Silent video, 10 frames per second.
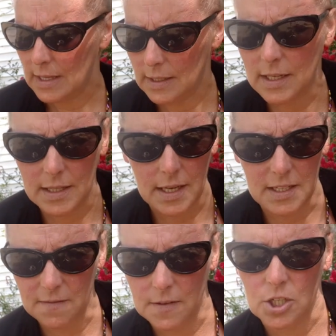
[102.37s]
luckily I
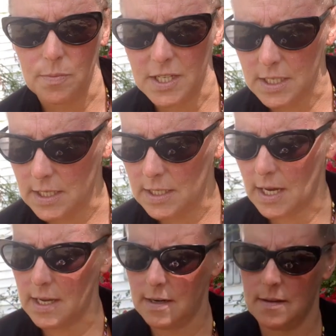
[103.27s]
didn't finish my tea
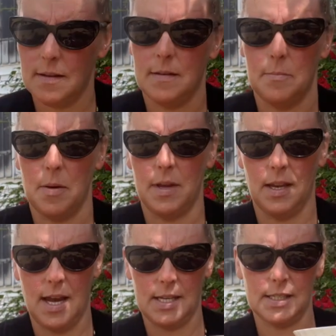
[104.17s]
yet. I'm on my
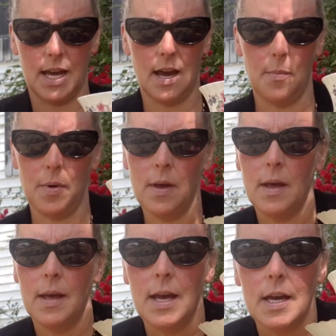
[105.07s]
last cup.
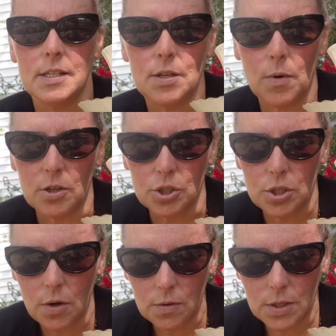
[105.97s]
So I'll
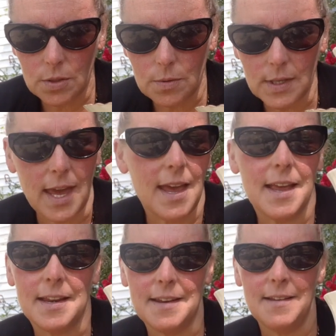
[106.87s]
show you
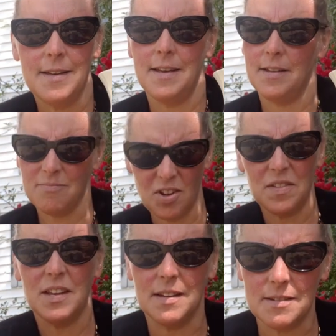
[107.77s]
again,
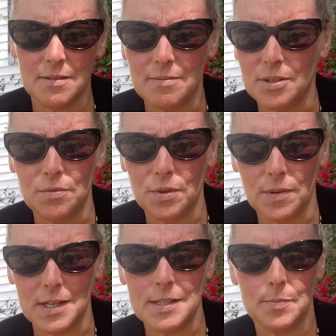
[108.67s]
not that you knew
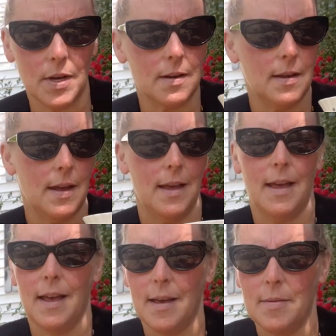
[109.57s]
this, but
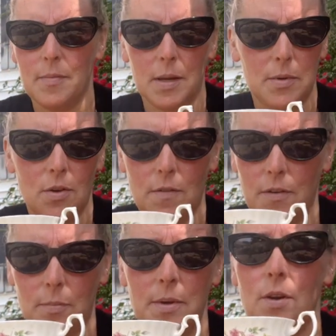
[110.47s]
my
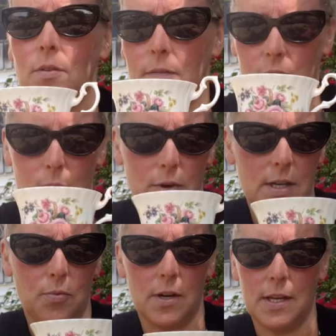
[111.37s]
beautiful, beautiful,
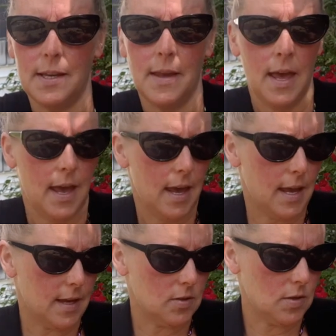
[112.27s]
pretty,
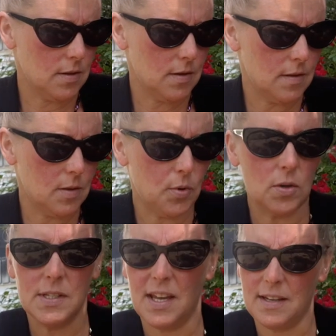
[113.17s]
and the
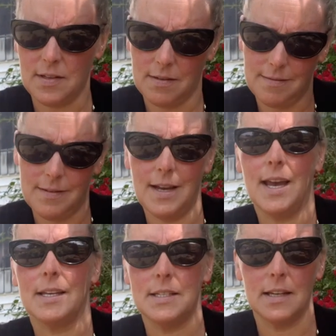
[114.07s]
books that I
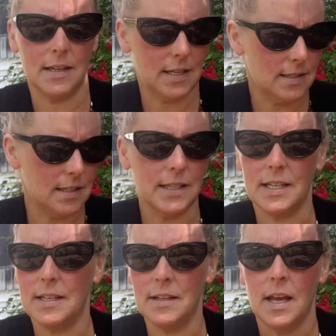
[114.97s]
accidentally
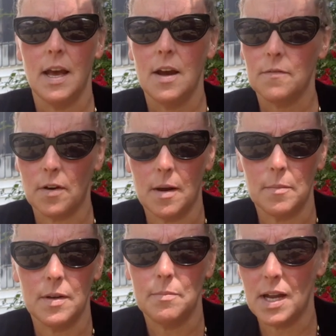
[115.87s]
deleted
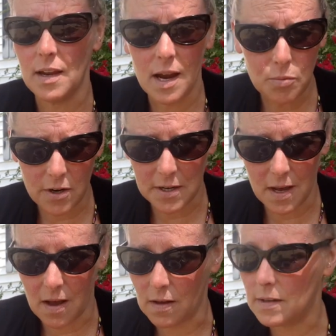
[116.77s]
from my library
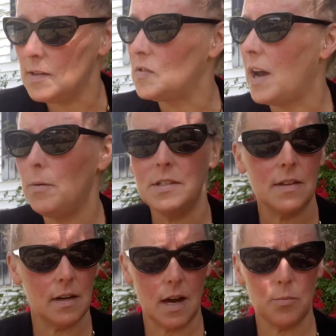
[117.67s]
haul, because I went to
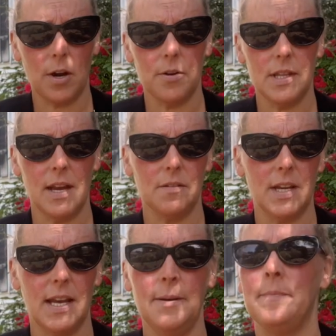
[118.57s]
the library the other
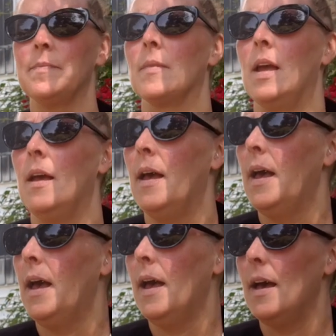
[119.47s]
day.
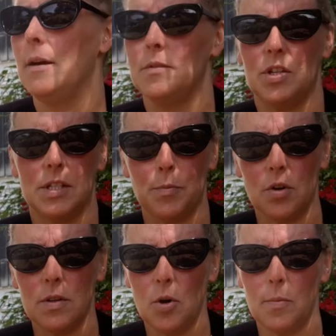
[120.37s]
It was just
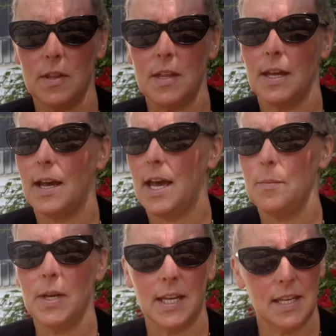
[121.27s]
spur of the moment thing. I had to
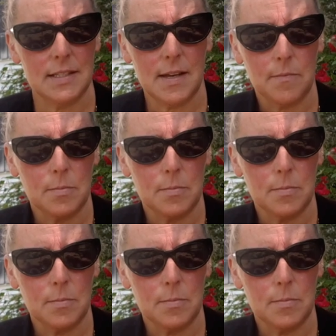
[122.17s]
pick kids up